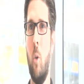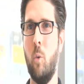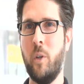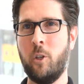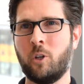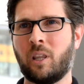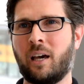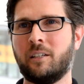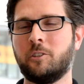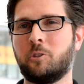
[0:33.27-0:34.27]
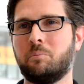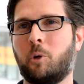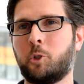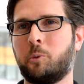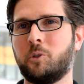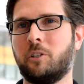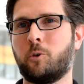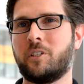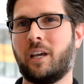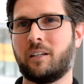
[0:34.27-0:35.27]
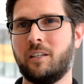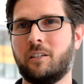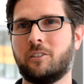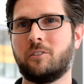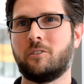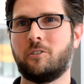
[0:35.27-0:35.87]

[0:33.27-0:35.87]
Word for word: We utilize multiple different techniques